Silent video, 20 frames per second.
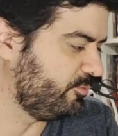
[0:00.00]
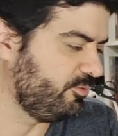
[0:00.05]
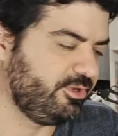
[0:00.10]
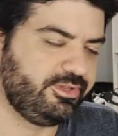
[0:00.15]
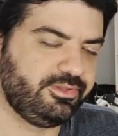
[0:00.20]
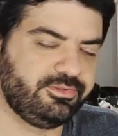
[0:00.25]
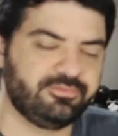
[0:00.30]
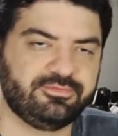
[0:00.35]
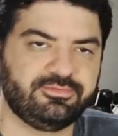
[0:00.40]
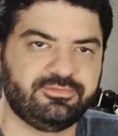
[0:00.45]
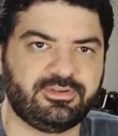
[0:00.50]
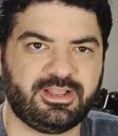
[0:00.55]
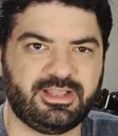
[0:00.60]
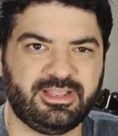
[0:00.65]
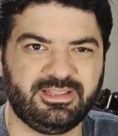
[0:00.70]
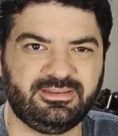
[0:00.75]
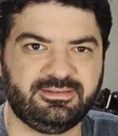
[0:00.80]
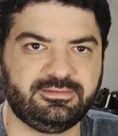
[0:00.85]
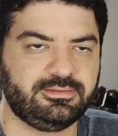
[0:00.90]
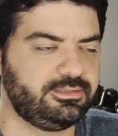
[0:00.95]
print
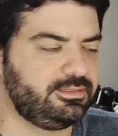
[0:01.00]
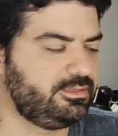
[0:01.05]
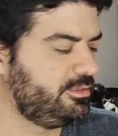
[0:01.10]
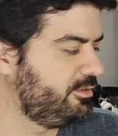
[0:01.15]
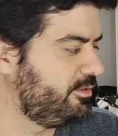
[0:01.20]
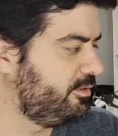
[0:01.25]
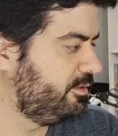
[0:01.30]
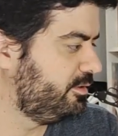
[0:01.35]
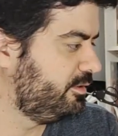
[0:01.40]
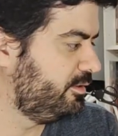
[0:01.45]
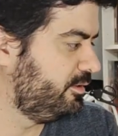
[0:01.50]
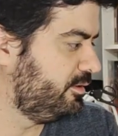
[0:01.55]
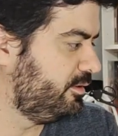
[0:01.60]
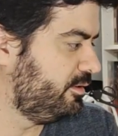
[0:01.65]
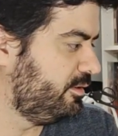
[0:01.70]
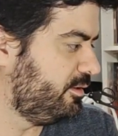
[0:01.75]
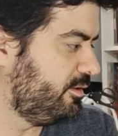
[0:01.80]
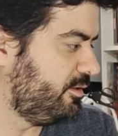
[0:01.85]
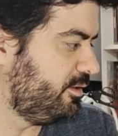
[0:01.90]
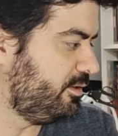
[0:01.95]
fine.
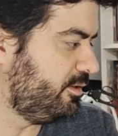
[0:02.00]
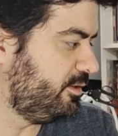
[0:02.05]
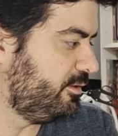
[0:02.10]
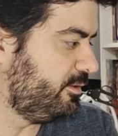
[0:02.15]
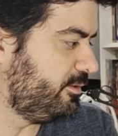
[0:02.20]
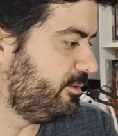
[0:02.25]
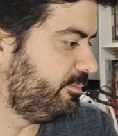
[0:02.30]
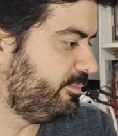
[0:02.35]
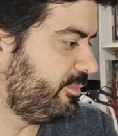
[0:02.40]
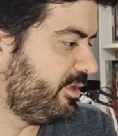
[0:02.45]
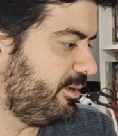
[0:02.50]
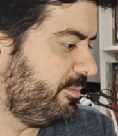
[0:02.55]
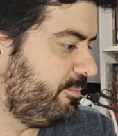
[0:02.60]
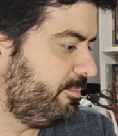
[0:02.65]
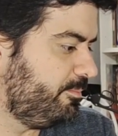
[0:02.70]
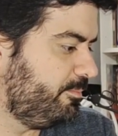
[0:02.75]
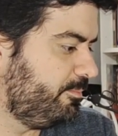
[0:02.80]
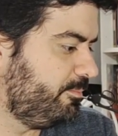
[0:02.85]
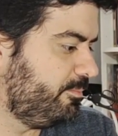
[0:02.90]
I